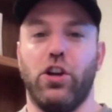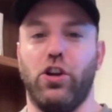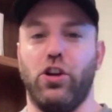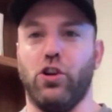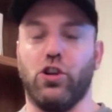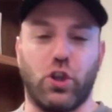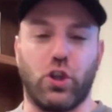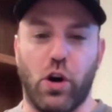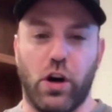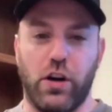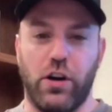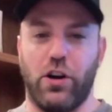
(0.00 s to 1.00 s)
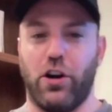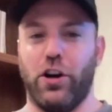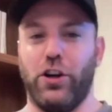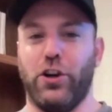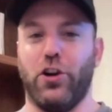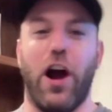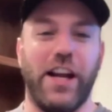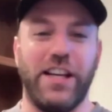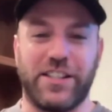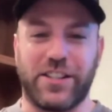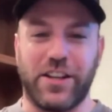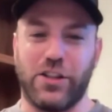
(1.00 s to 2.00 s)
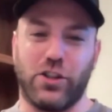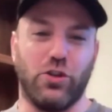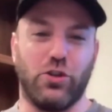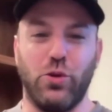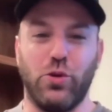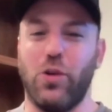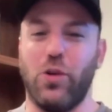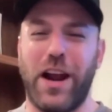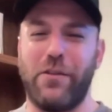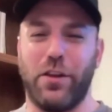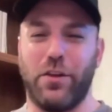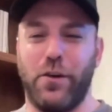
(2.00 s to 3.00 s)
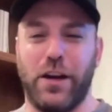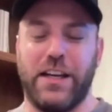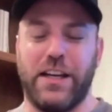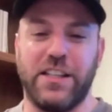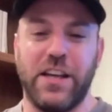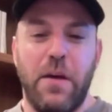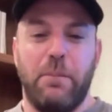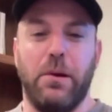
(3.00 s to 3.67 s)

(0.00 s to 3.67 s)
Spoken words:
you're short or your height sucks, you're too tall, whatever the fuck it is.